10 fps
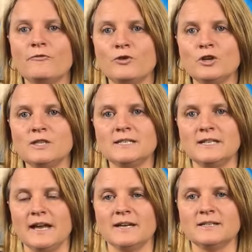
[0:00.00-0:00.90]
Food
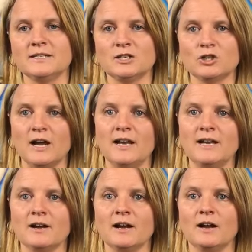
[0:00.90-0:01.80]
Standards
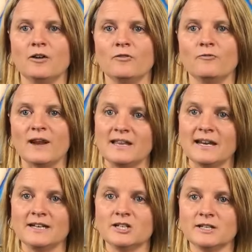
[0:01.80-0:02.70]
Australia
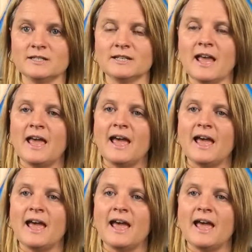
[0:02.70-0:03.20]
regulations,